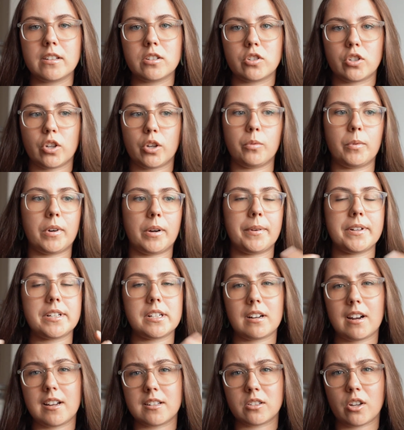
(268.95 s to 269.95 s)
So when I went to
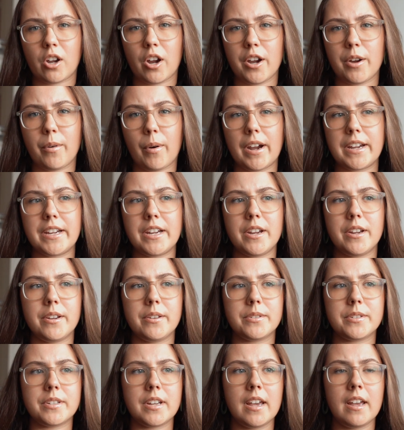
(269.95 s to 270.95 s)
Glasgow, I
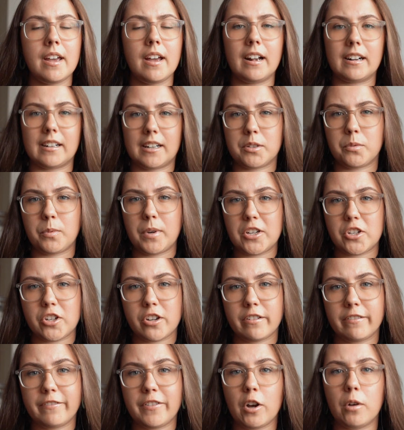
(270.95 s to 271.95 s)
used a
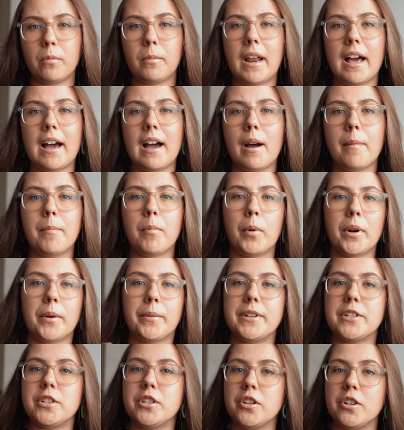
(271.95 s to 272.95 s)
Glaswegian film lab. When I
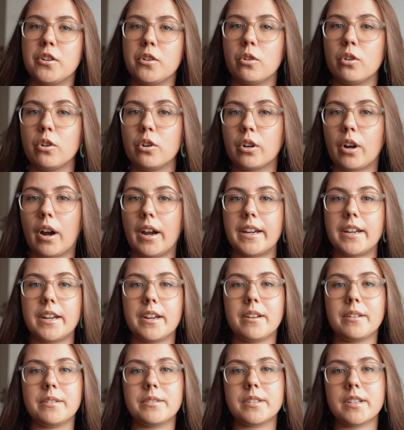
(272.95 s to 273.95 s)
went to New York, I
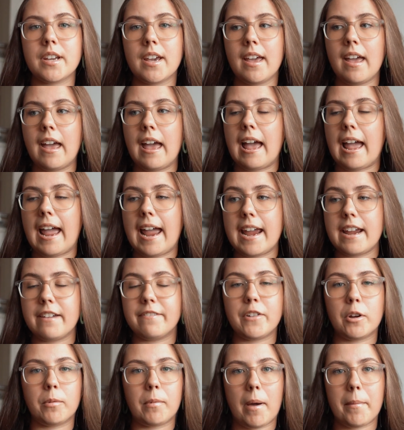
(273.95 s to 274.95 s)
used a
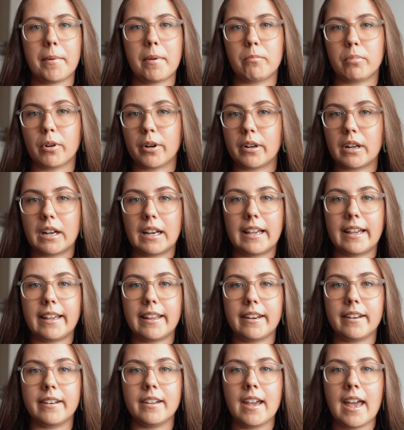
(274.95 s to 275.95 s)
film lab in
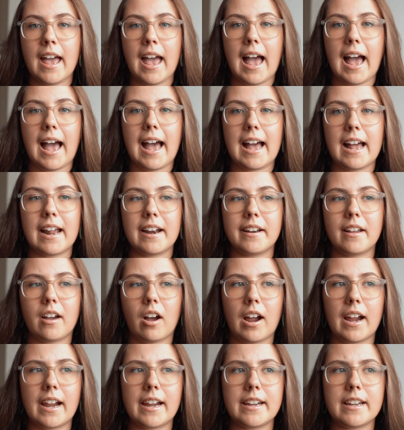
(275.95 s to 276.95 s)
Brooklyn, and
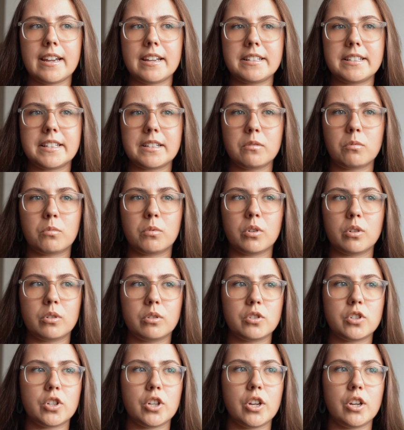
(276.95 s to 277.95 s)
I didn't
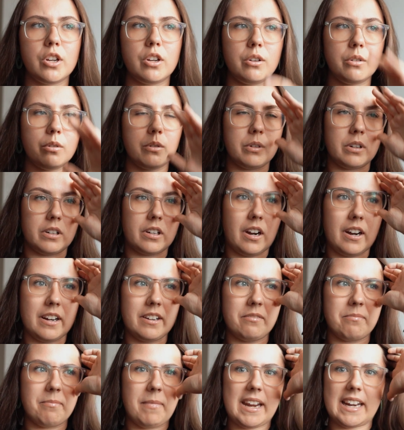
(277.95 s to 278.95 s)
want to kind
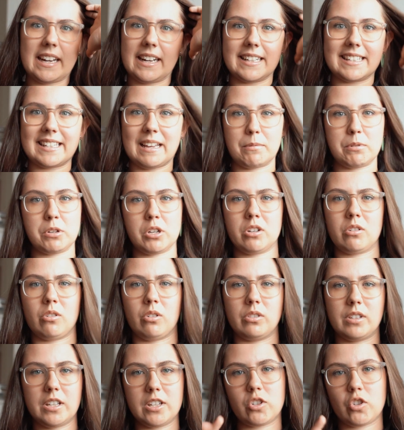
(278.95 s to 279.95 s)
of make an exception
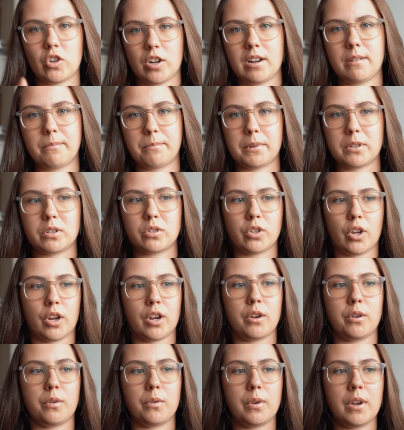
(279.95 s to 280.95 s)
on this trip.
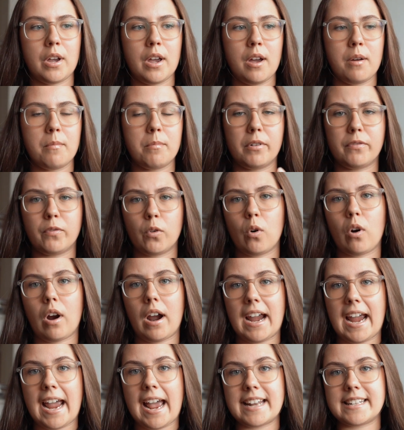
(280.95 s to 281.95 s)
So before I
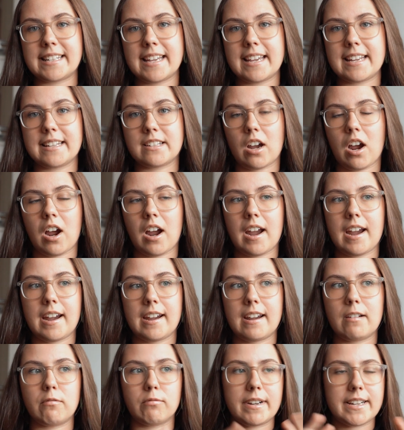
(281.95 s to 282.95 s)
headed,
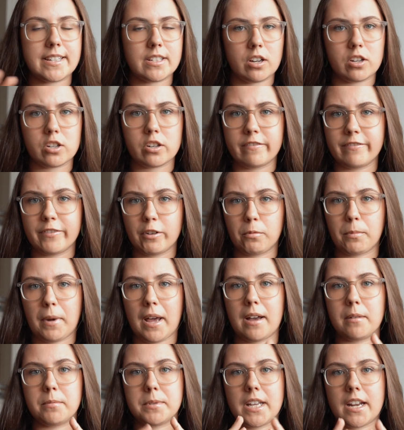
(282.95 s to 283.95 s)
I researched some film
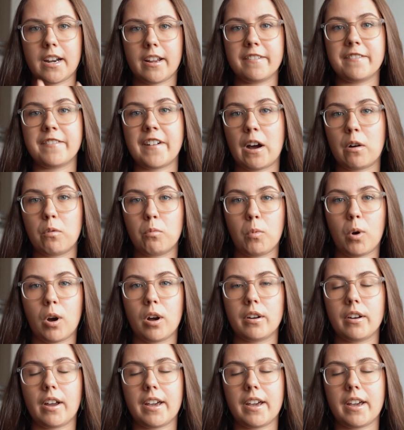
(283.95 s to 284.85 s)
labs and I found one.